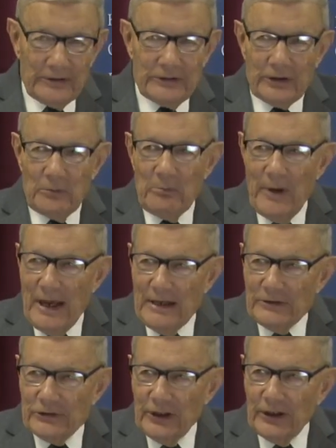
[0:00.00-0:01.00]
it's
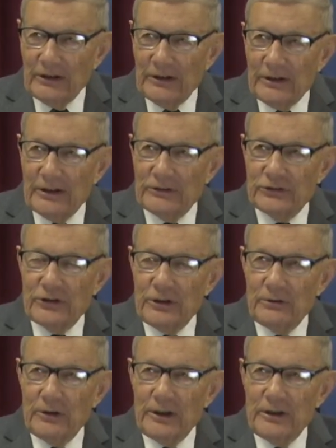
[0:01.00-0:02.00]
amazing
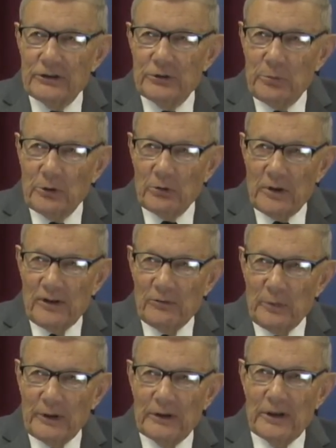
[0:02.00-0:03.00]
considering his
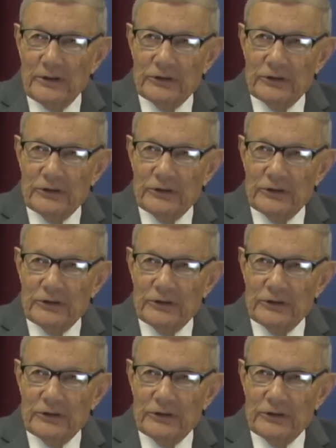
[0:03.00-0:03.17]
bereavement,